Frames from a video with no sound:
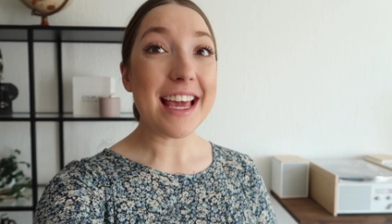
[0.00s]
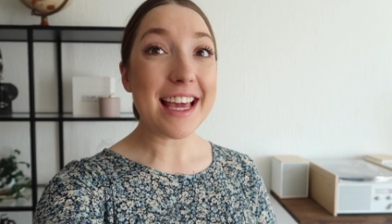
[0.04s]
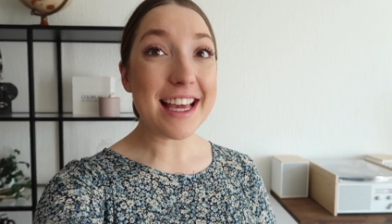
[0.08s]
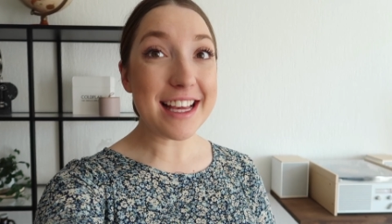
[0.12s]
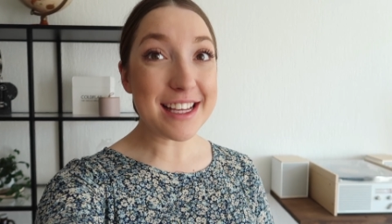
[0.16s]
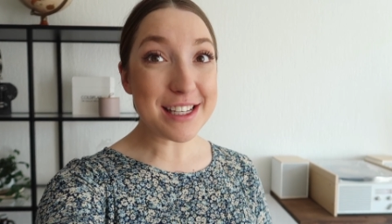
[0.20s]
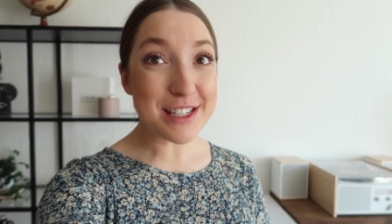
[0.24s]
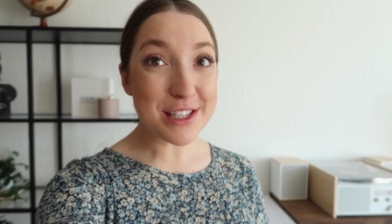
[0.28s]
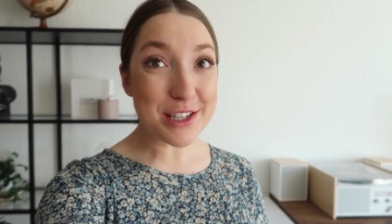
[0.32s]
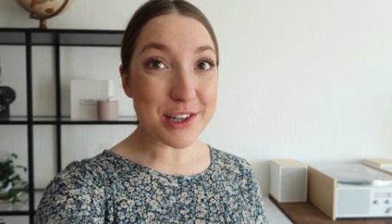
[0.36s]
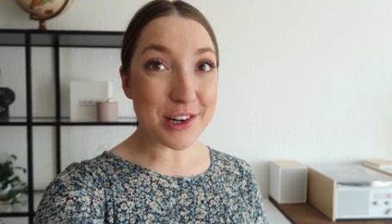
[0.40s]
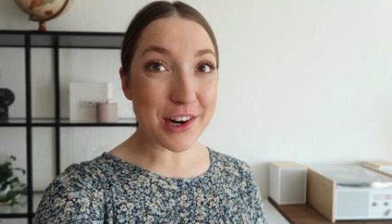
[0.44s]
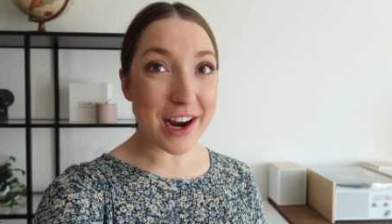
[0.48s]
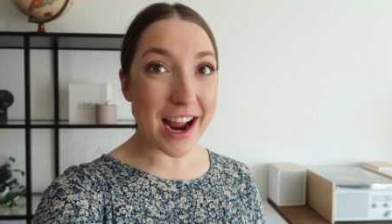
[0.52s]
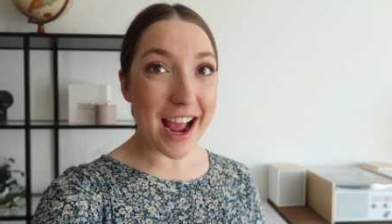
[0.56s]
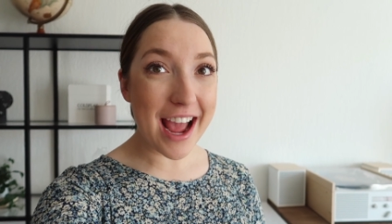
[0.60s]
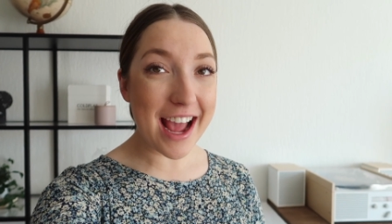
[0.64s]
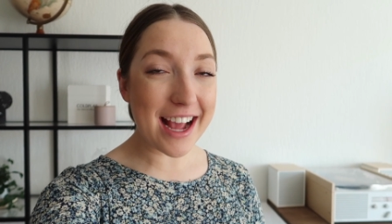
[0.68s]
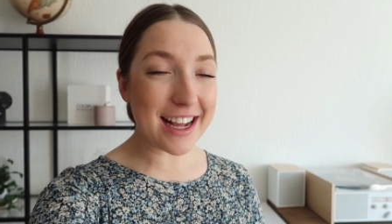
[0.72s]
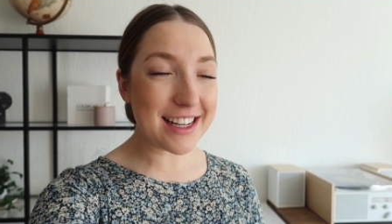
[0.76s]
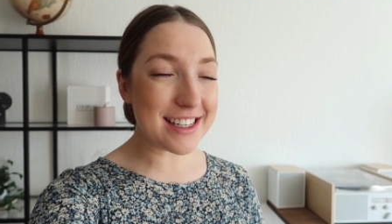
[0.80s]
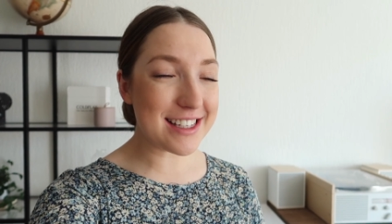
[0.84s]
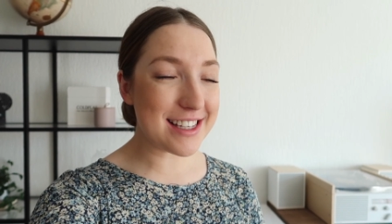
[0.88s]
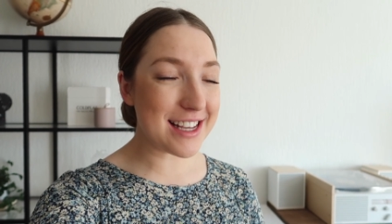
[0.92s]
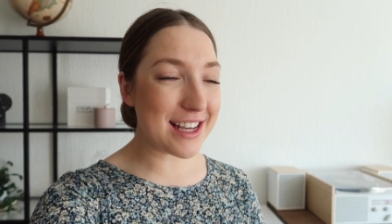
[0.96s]
Easter
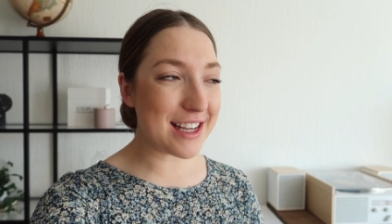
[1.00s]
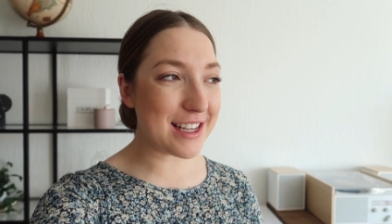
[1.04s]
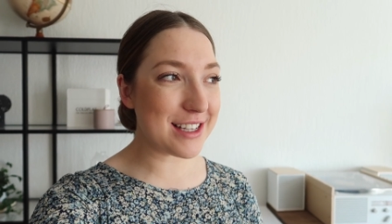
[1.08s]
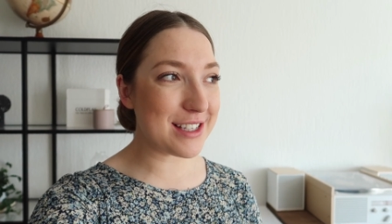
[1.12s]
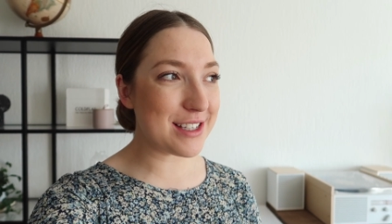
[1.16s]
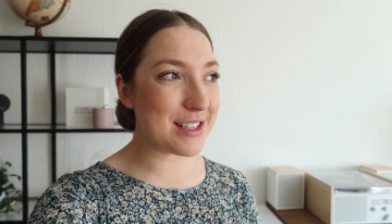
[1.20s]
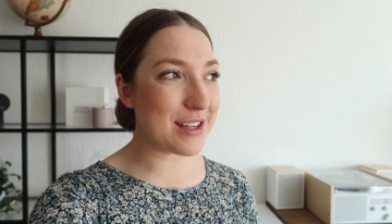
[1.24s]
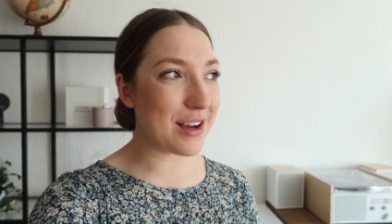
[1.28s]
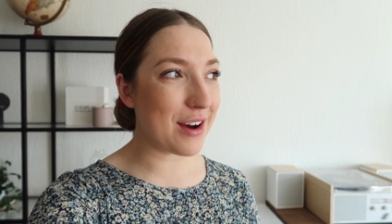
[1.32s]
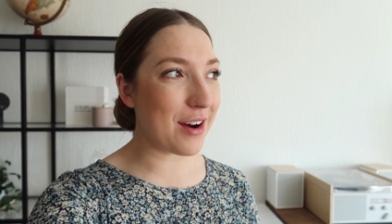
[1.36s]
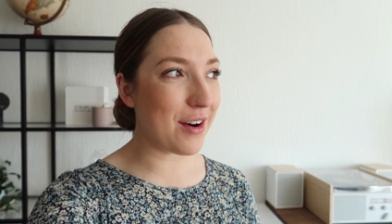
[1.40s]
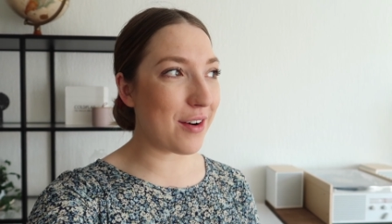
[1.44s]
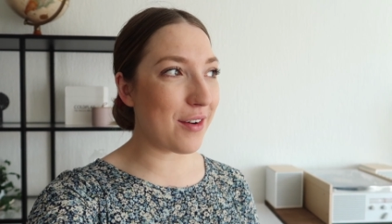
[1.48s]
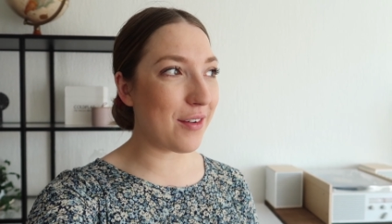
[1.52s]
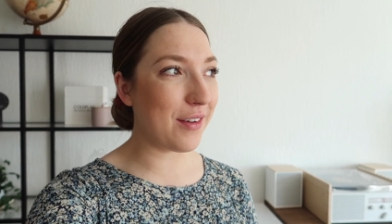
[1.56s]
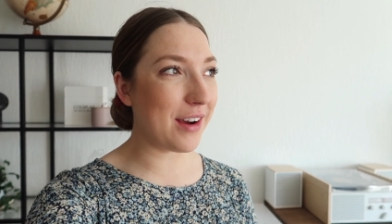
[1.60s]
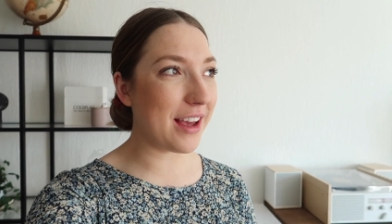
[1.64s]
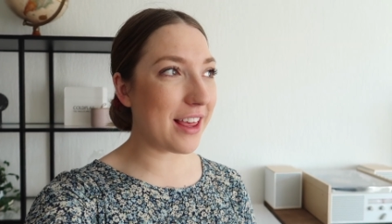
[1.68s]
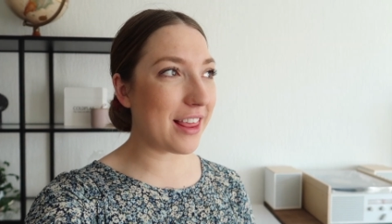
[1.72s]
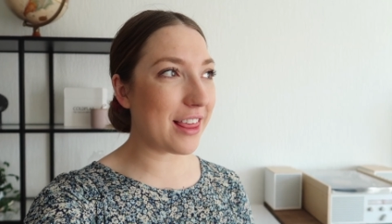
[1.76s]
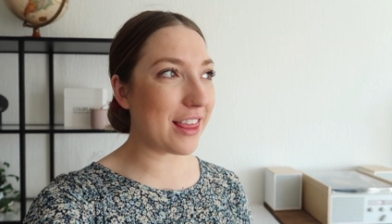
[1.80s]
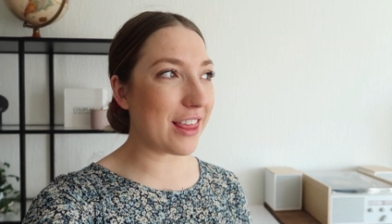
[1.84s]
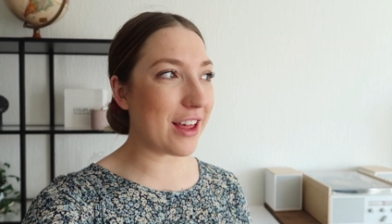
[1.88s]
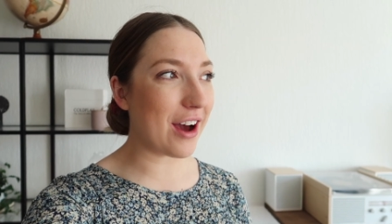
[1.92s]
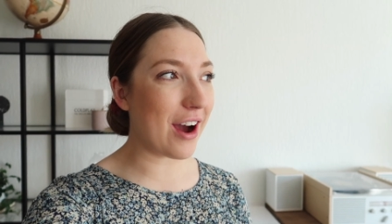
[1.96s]
eggs, so
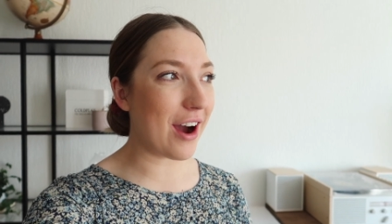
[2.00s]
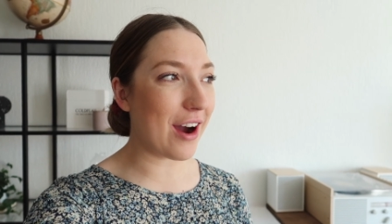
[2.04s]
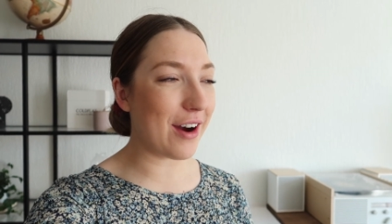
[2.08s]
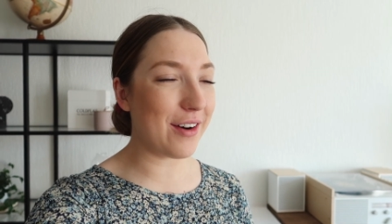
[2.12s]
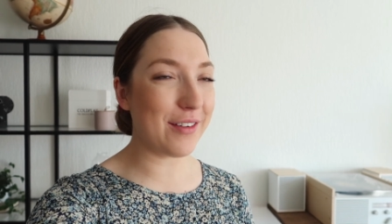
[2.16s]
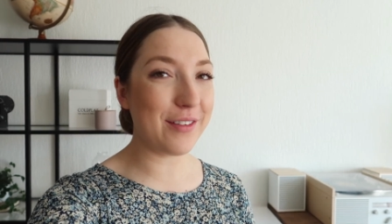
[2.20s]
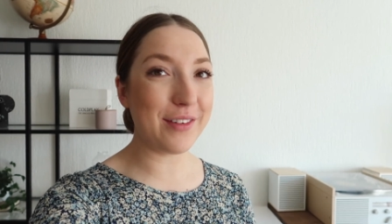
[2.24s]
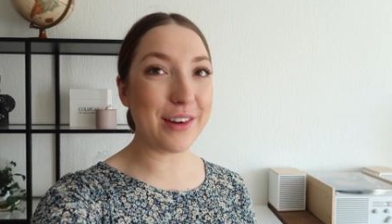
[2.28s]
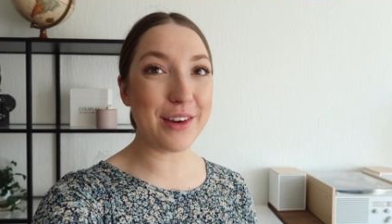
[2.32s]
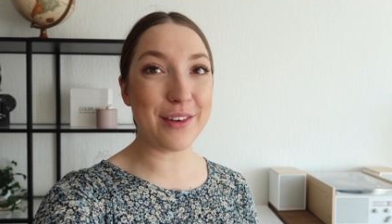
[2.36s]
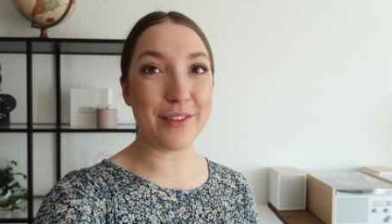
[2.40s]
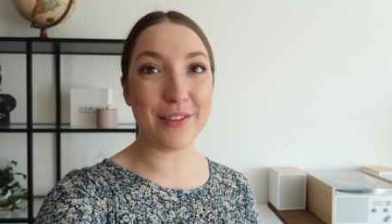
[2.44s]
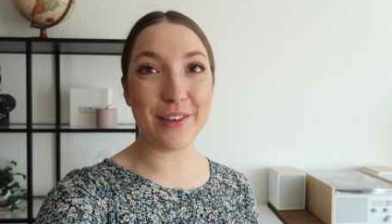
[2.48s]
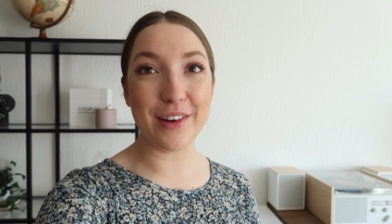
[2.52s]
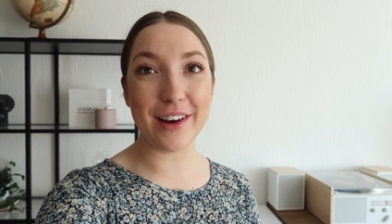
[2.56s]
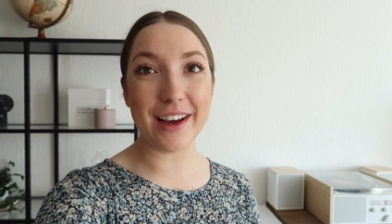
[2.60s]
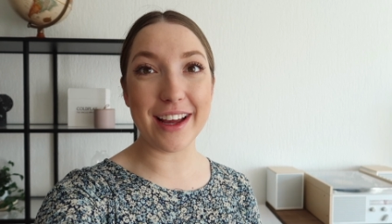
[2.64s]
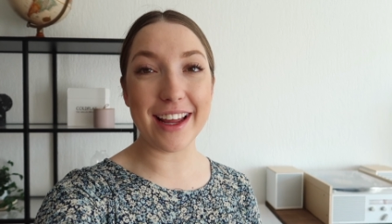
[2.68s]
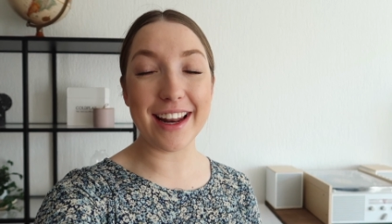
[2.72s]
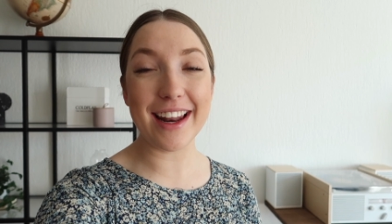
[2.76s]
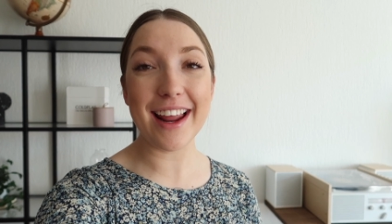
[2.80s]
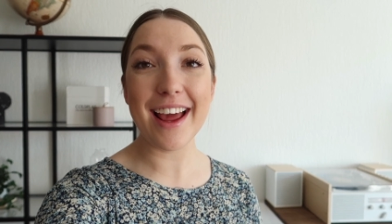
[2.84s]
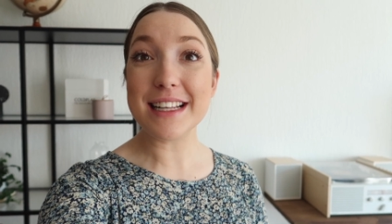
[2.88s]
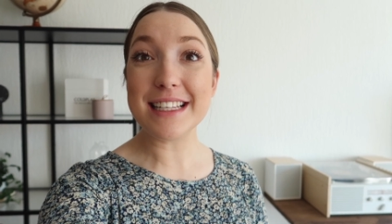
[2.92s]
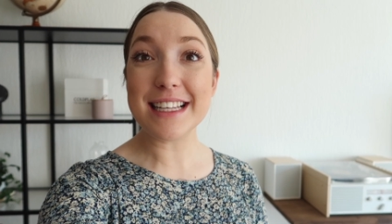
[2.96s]
we thought we
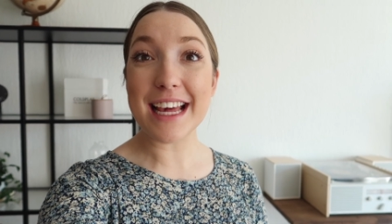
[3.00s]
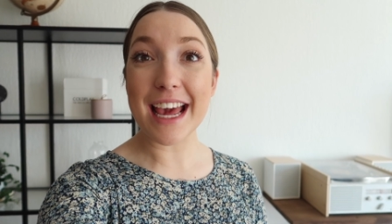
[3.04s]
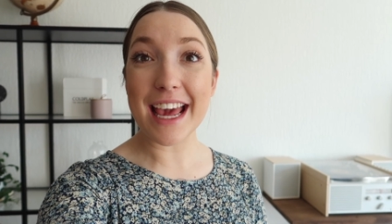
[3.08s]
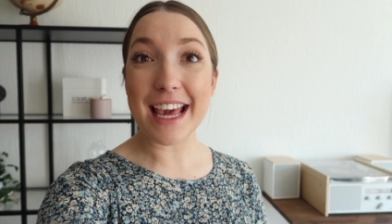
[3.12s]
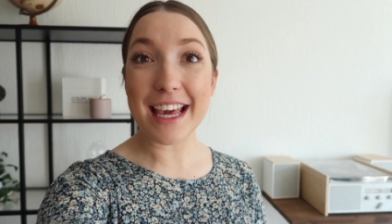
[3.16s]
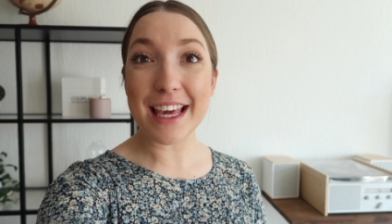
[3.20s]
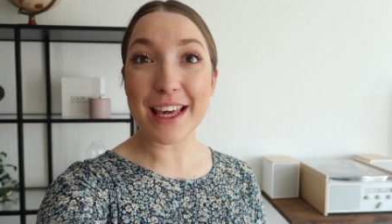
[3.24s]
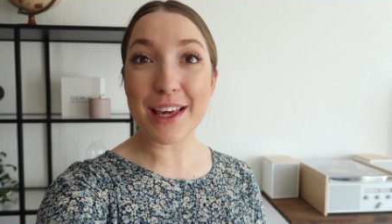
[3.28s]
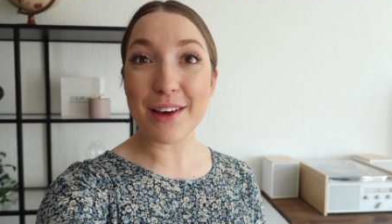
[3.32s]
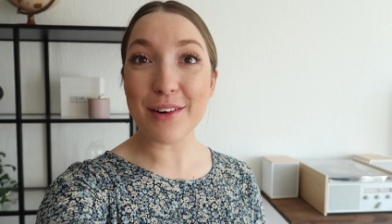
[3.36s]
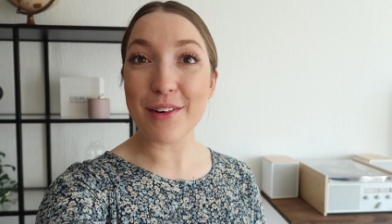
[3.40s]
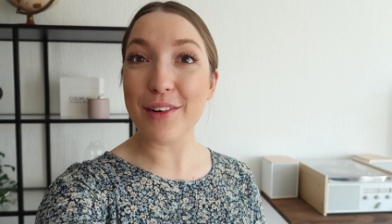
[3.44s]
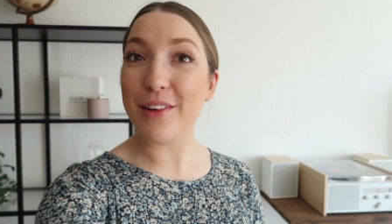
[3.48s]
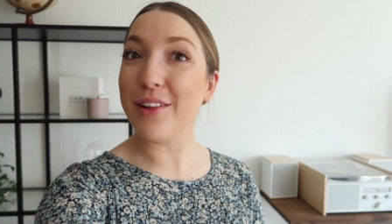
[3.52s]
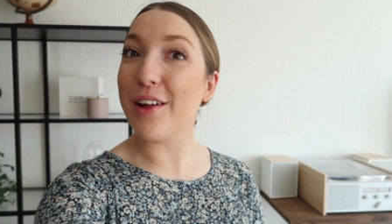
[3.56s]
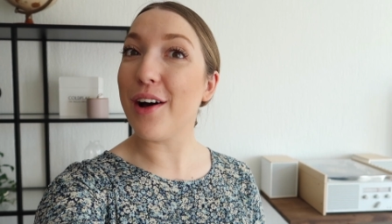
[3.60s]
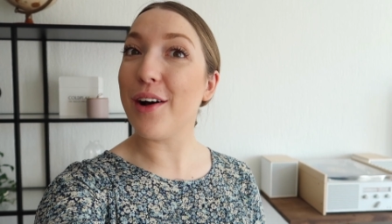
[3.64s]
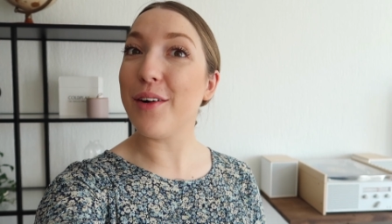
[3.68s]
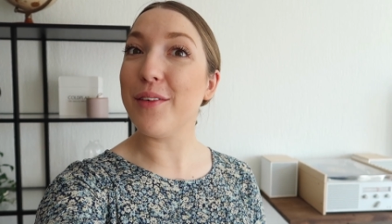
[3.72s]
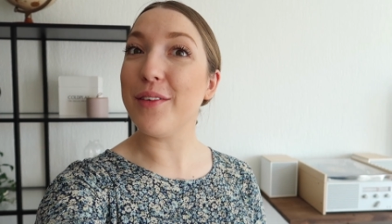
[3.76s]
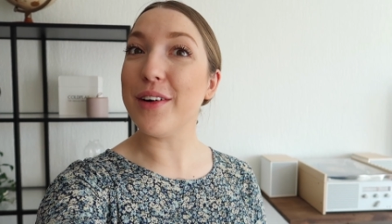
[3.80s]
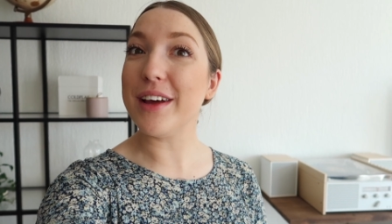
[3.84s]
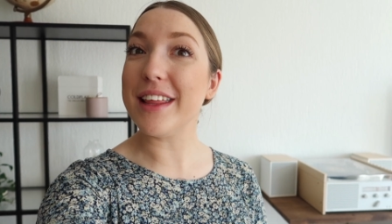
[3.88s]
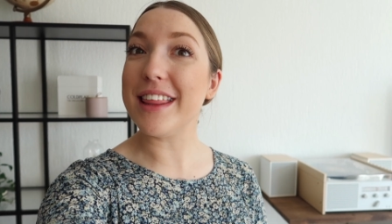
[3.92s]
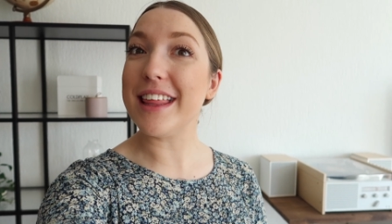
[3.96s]
would take you
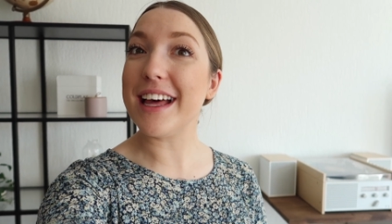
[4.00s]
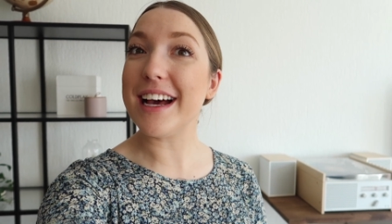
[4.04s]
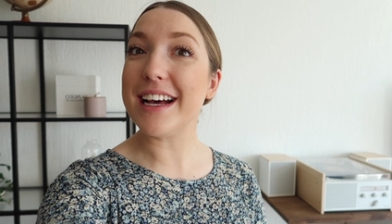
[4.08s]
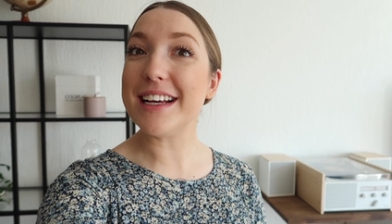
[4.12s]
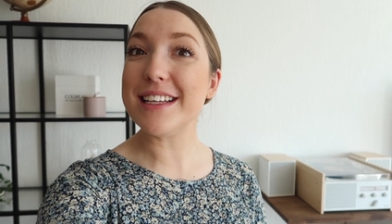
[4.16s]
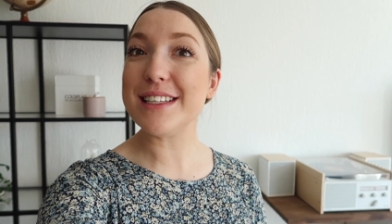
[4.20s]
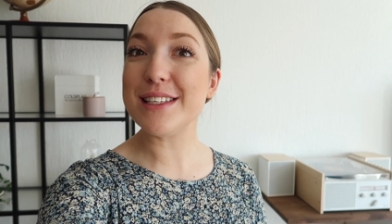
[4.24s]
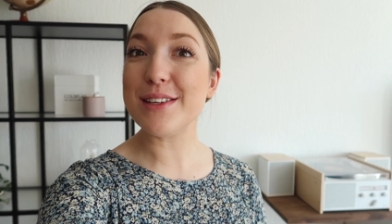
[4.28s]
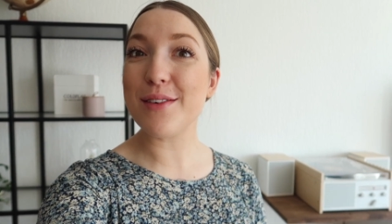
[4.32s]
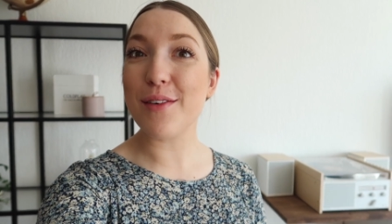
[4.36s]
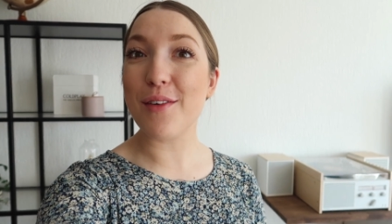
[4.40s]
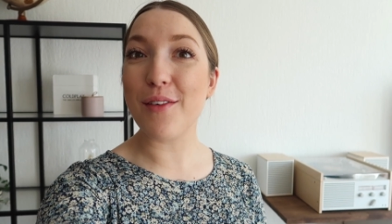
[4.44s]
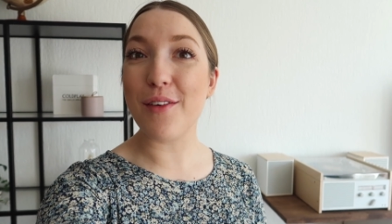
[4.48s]
along with us